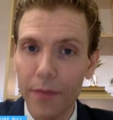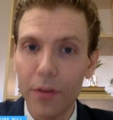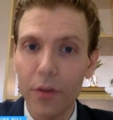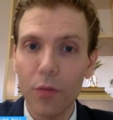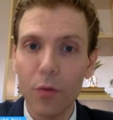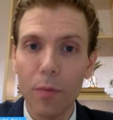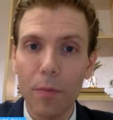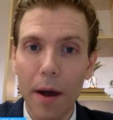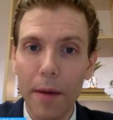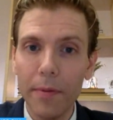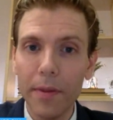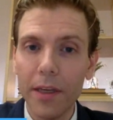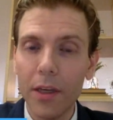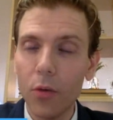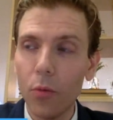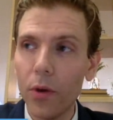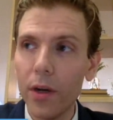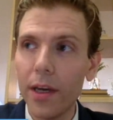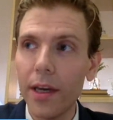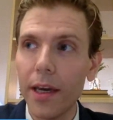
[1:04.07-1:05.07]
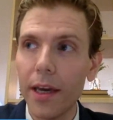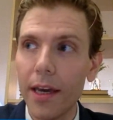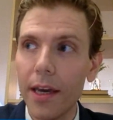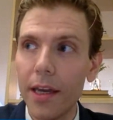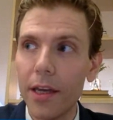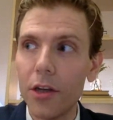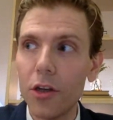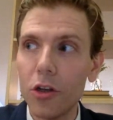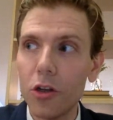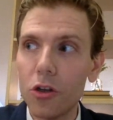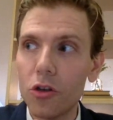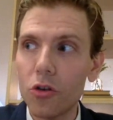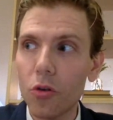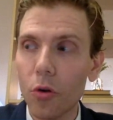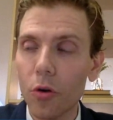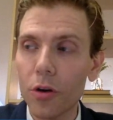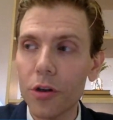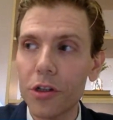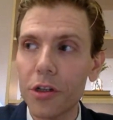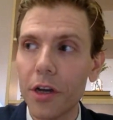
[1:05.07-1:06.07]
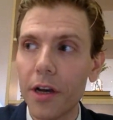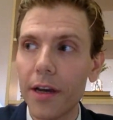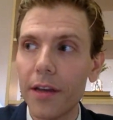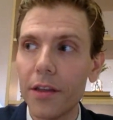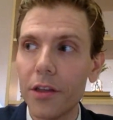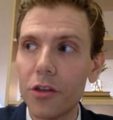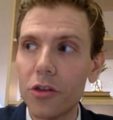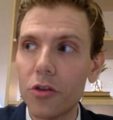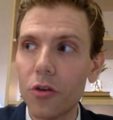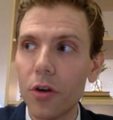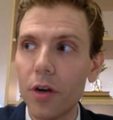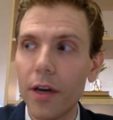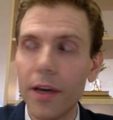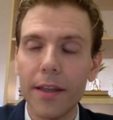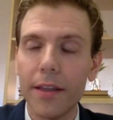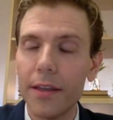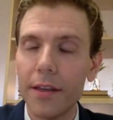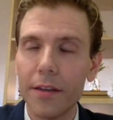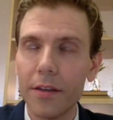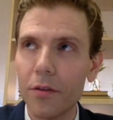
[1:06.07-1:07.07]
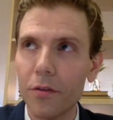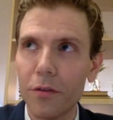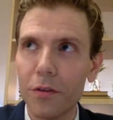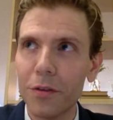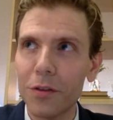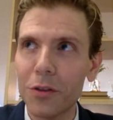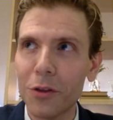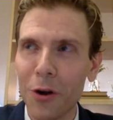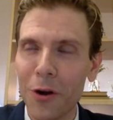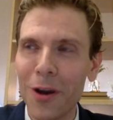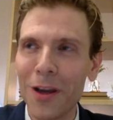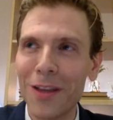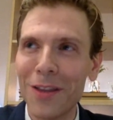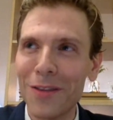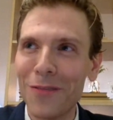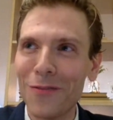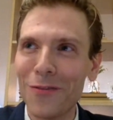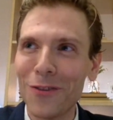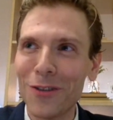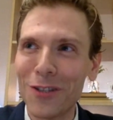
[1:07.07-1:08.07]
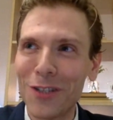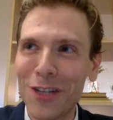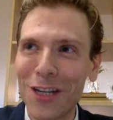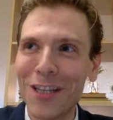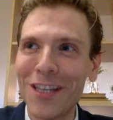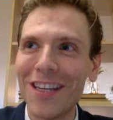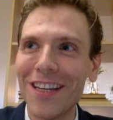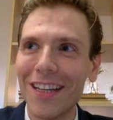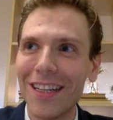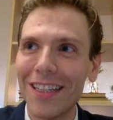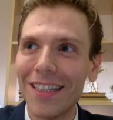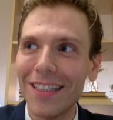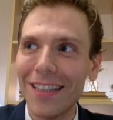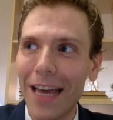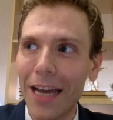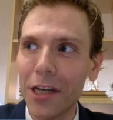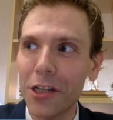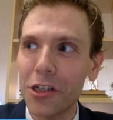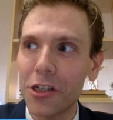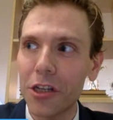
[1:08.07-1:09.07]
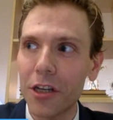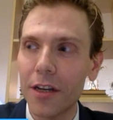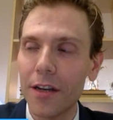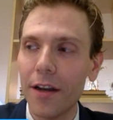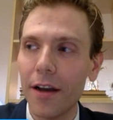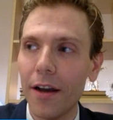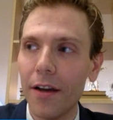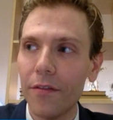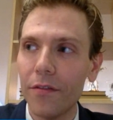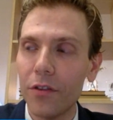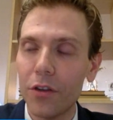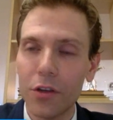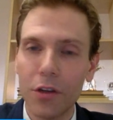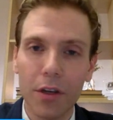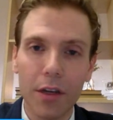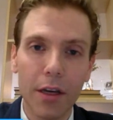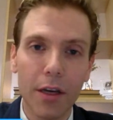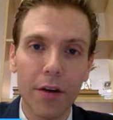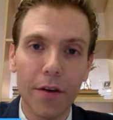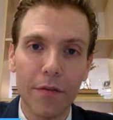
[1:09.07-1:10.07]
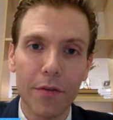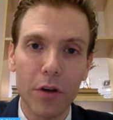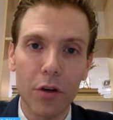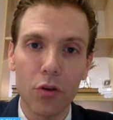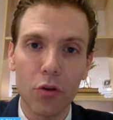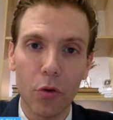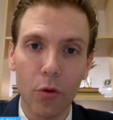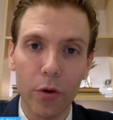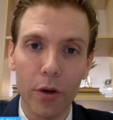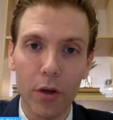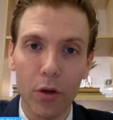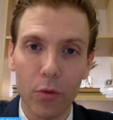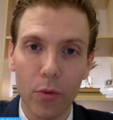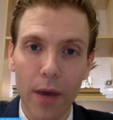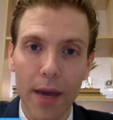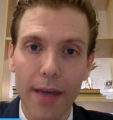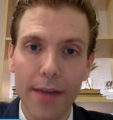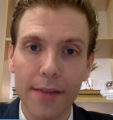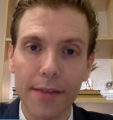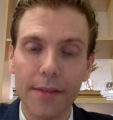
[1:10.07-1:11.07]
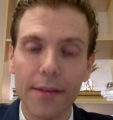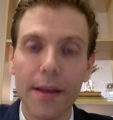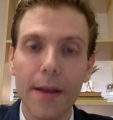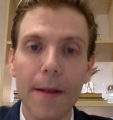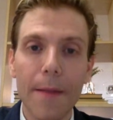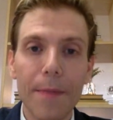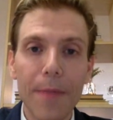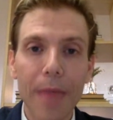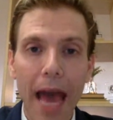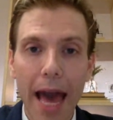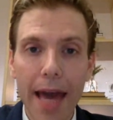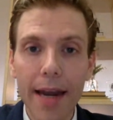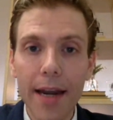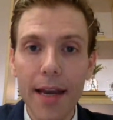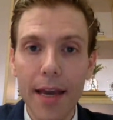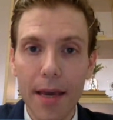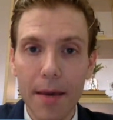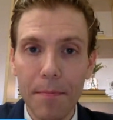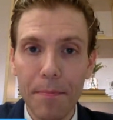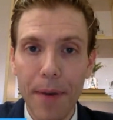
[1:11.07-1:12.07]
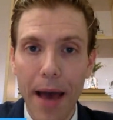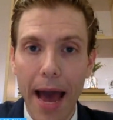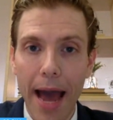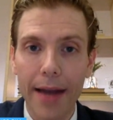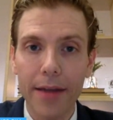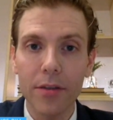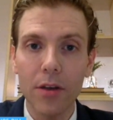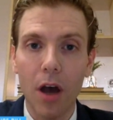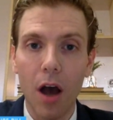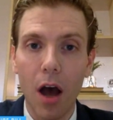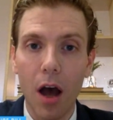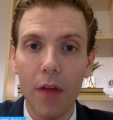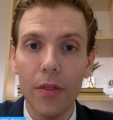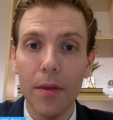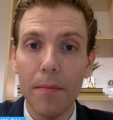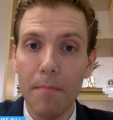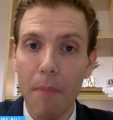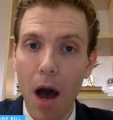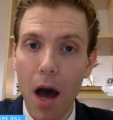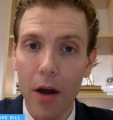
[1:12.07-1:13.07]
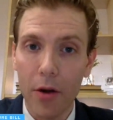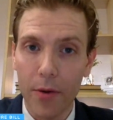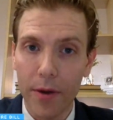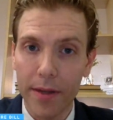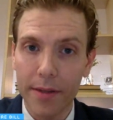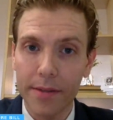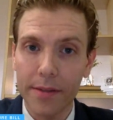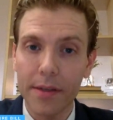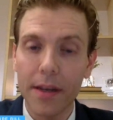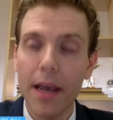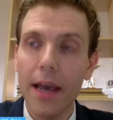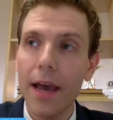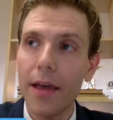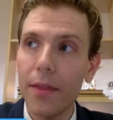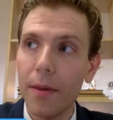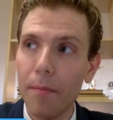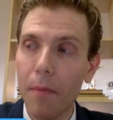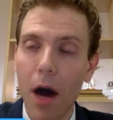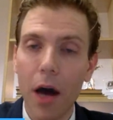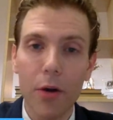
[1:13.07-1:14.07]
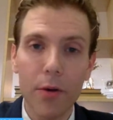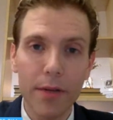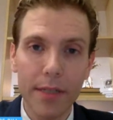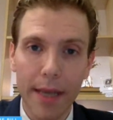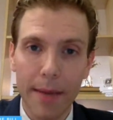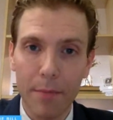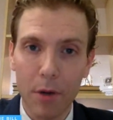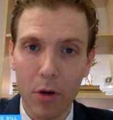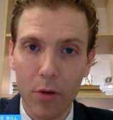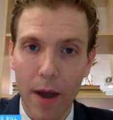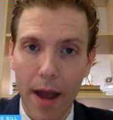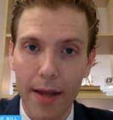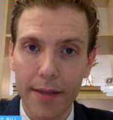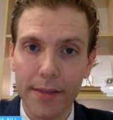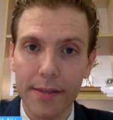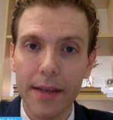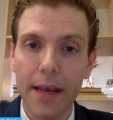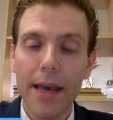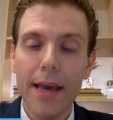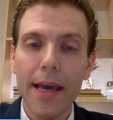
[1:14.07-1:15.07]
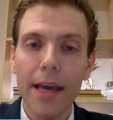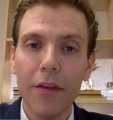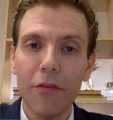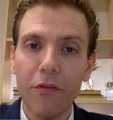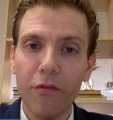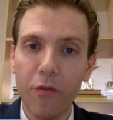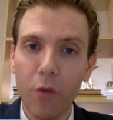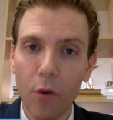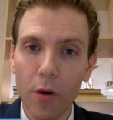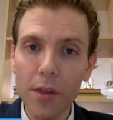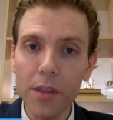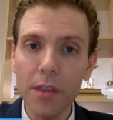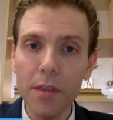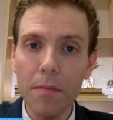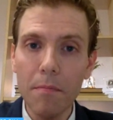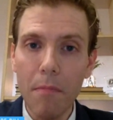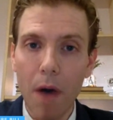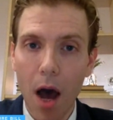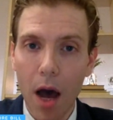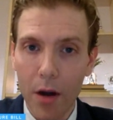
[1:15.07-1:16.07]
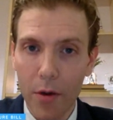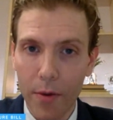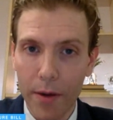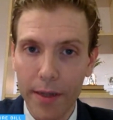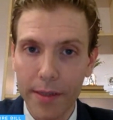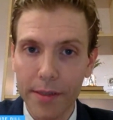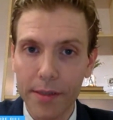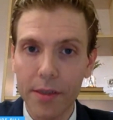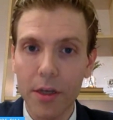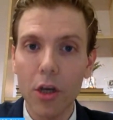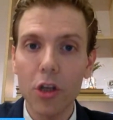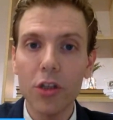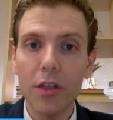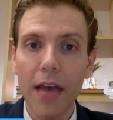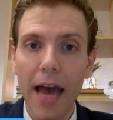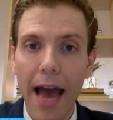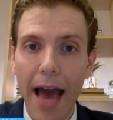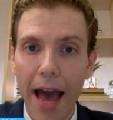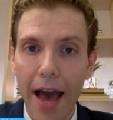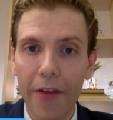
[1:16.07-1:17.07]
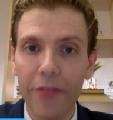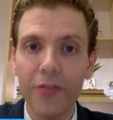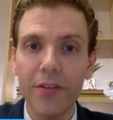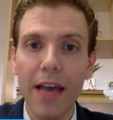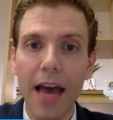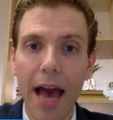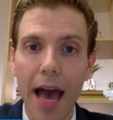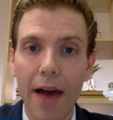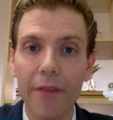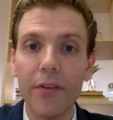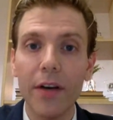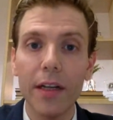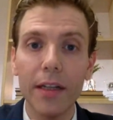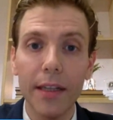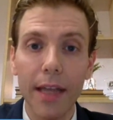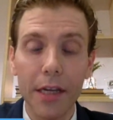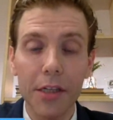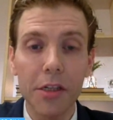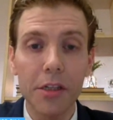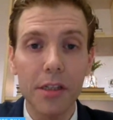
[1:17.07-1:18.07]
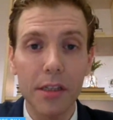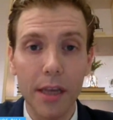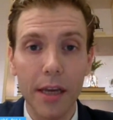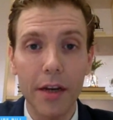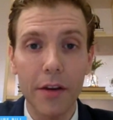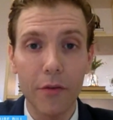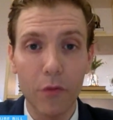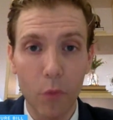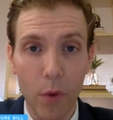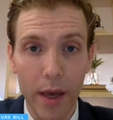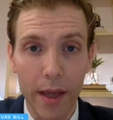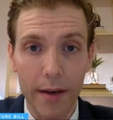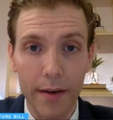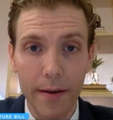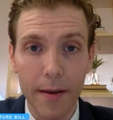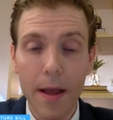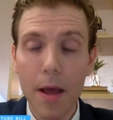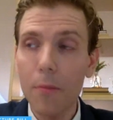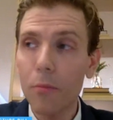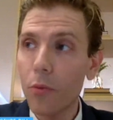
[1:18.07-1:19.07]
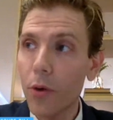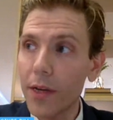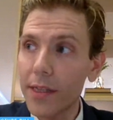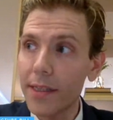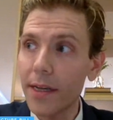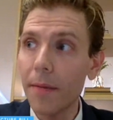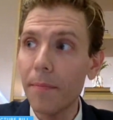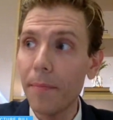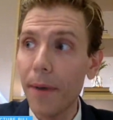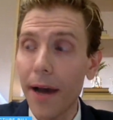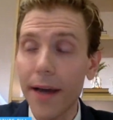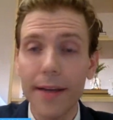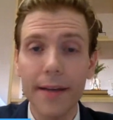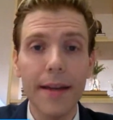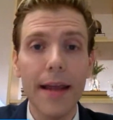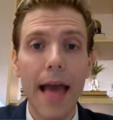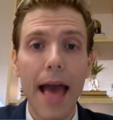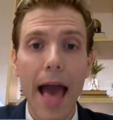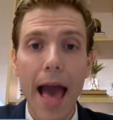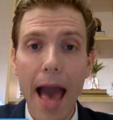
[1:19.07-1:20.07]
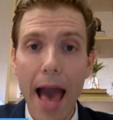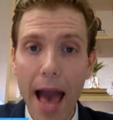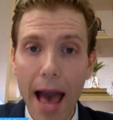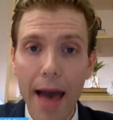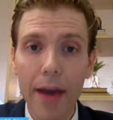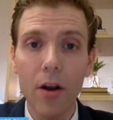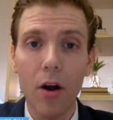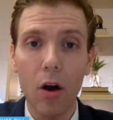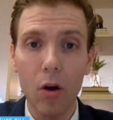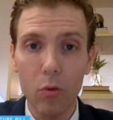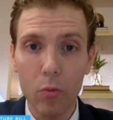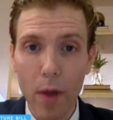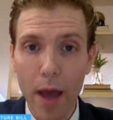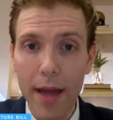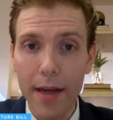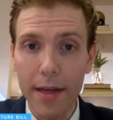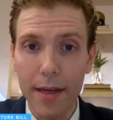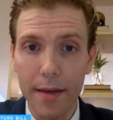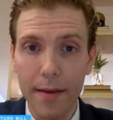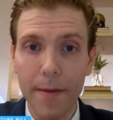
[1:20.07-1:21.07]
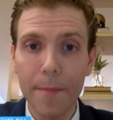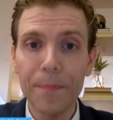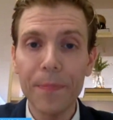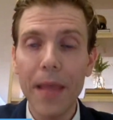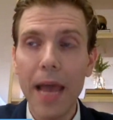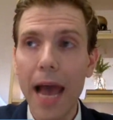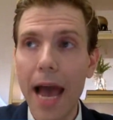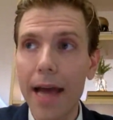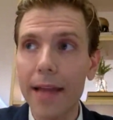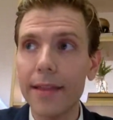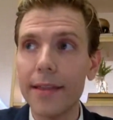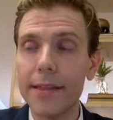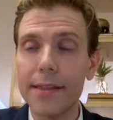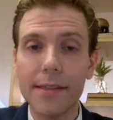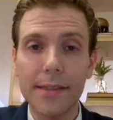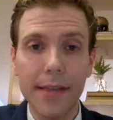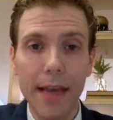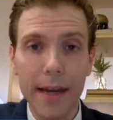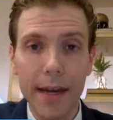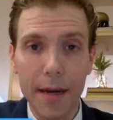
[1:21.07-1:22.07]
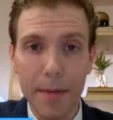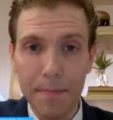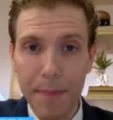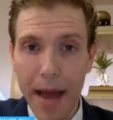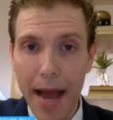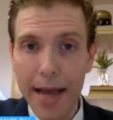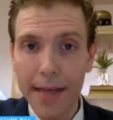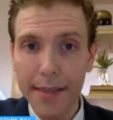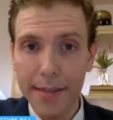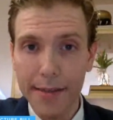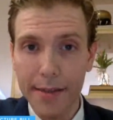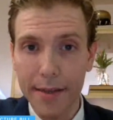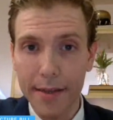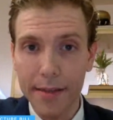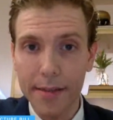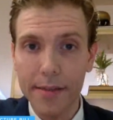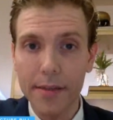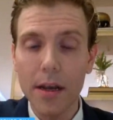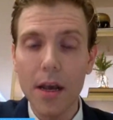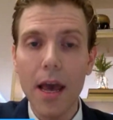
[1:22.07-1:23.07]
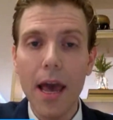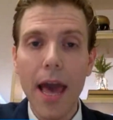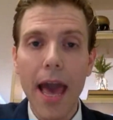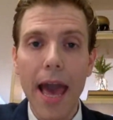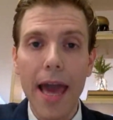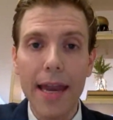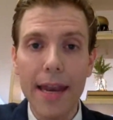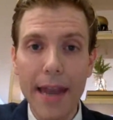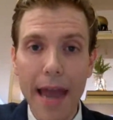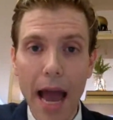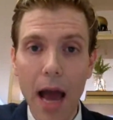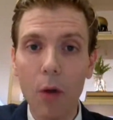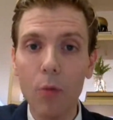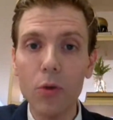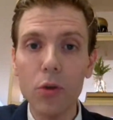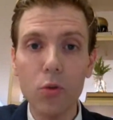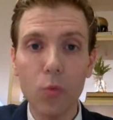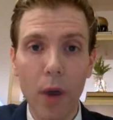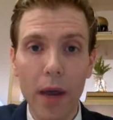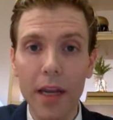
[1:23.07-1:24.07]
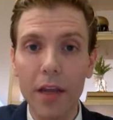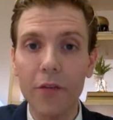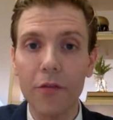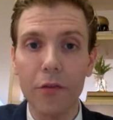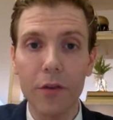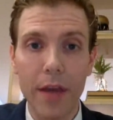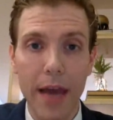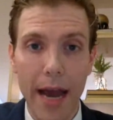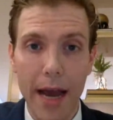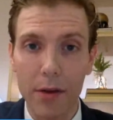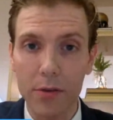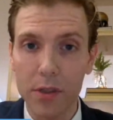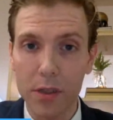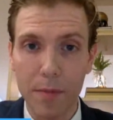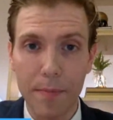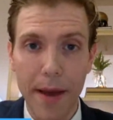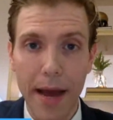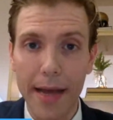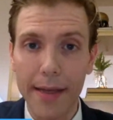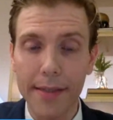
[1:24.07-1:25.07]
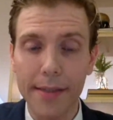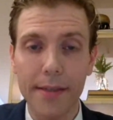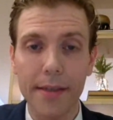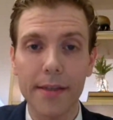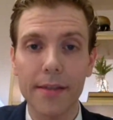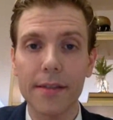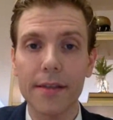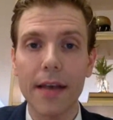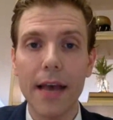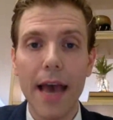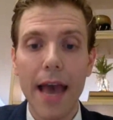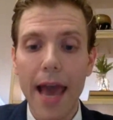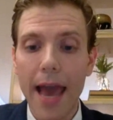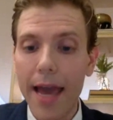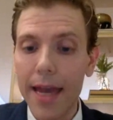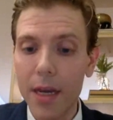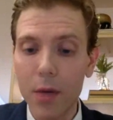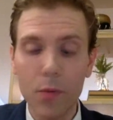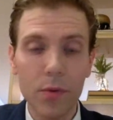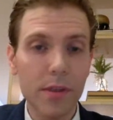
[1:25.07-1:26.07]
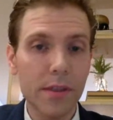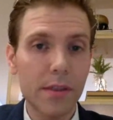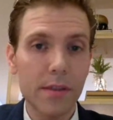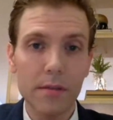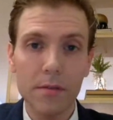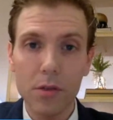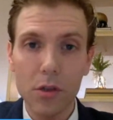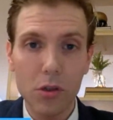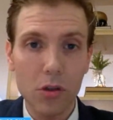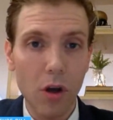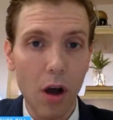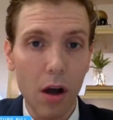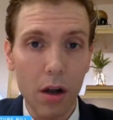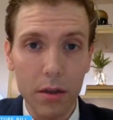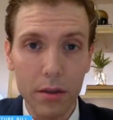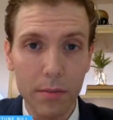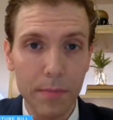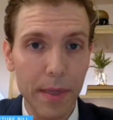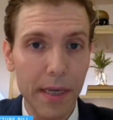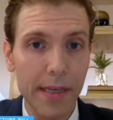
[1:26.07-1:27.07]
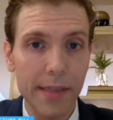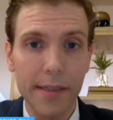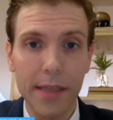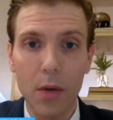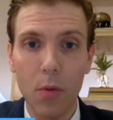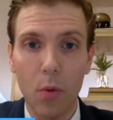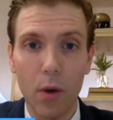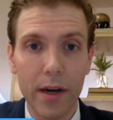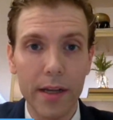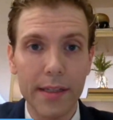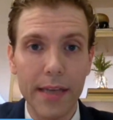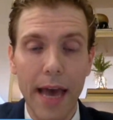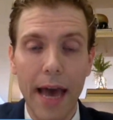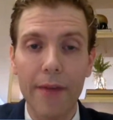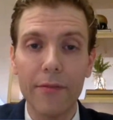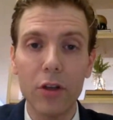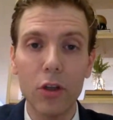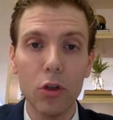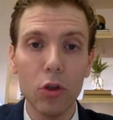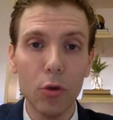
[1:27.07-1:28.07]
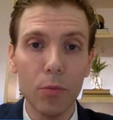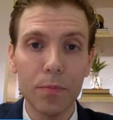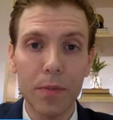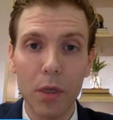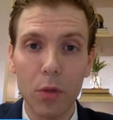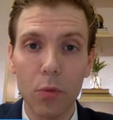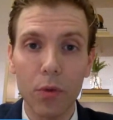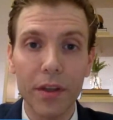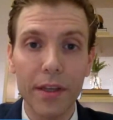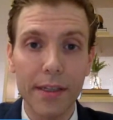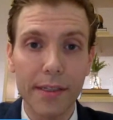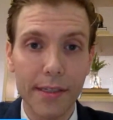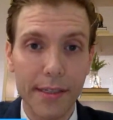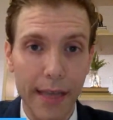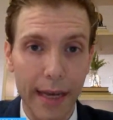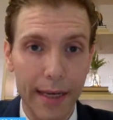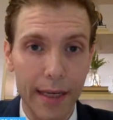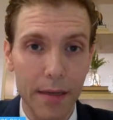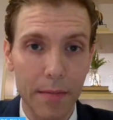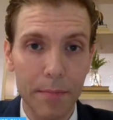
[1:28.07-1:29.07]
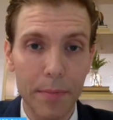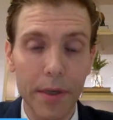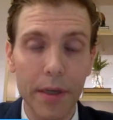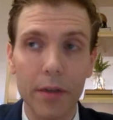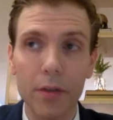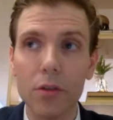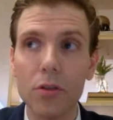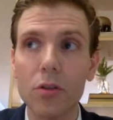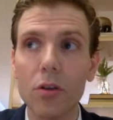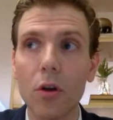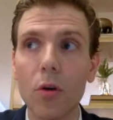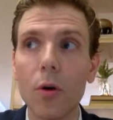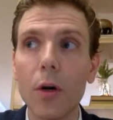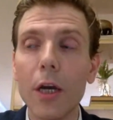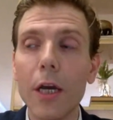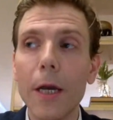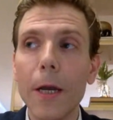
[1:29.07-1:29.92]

the Republican winning in Georgia in the Virginia election of the gubernatorial race had an impact on the moderates and the moderate Democrats. It forced the moderates to have a legislative win. President Biden had already had the Senate pass this and now was waiting for the House to pass this, and it was stalled because they wanted to have it looped in with a second bill. So